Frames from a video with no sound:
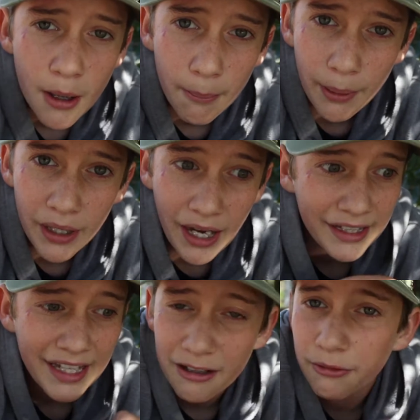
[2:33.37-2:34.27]
But I
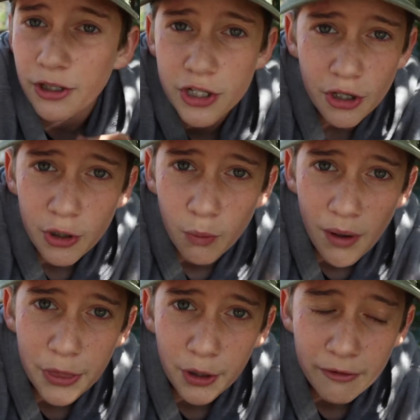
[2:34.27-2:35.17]
can't really show you
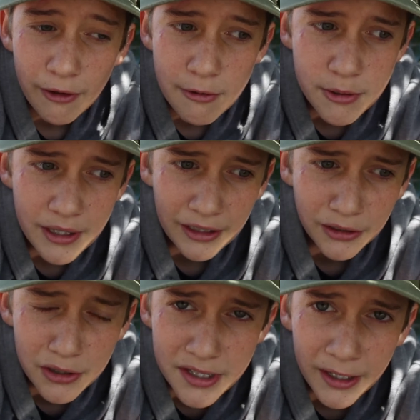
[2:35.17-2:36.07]
what 30 frames per second
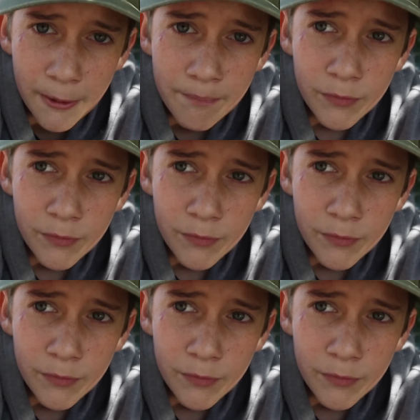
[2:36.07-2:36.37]
looks like